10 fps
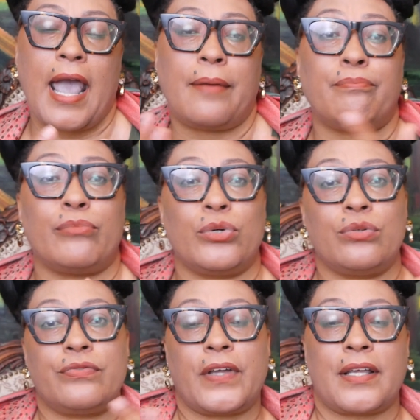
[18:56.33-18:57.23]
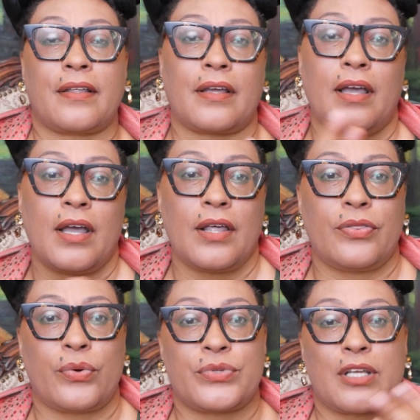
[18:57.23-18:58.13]
and moving
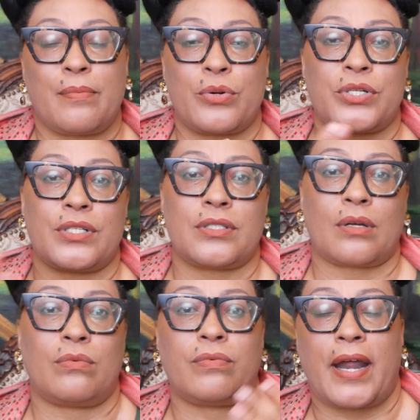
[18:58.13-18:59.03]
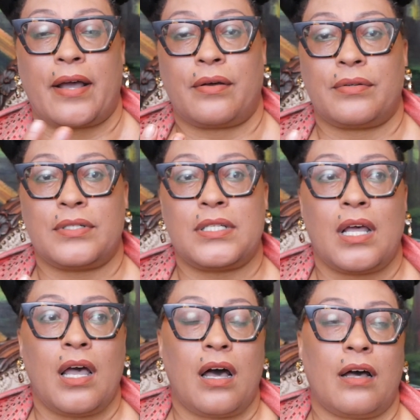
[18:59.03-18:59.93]
those emotions around.
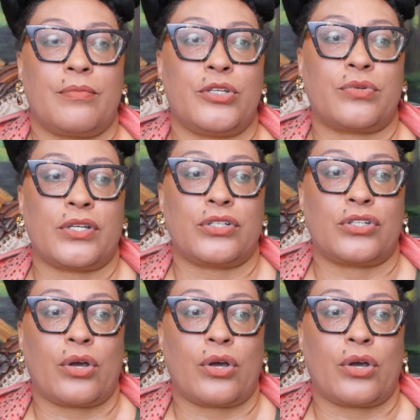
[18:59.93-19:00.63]
You could